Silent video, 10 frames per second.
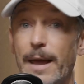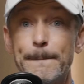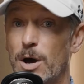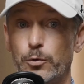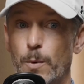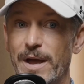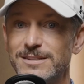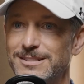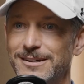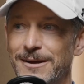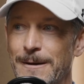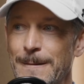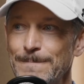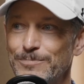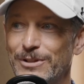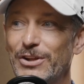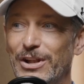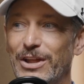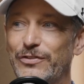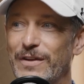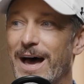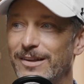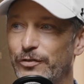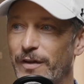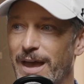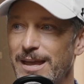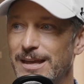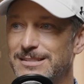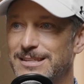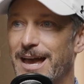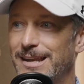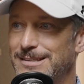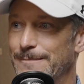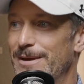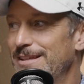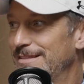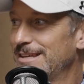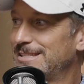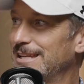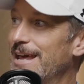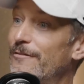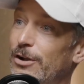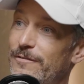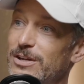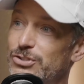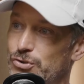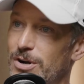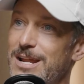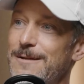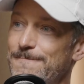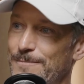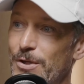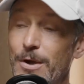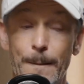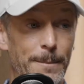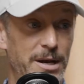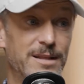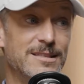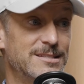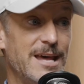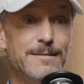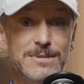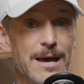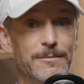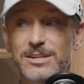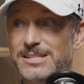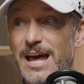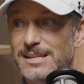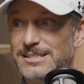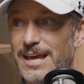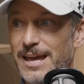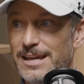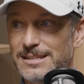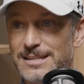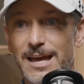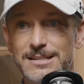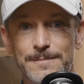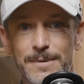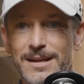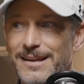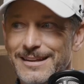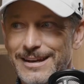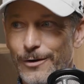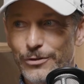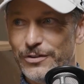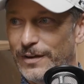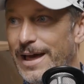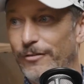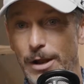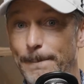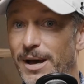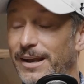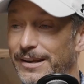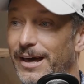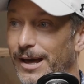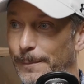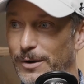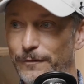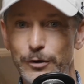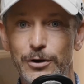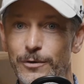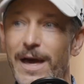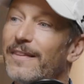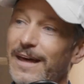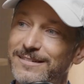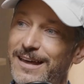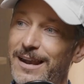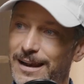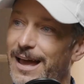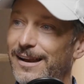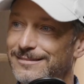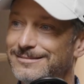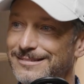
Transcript: like both ways. Let's not say it's got to be this level of extreme, but at the same time, let's not say it's got to be, this level of buttoned up. And if you do that, that's out of line.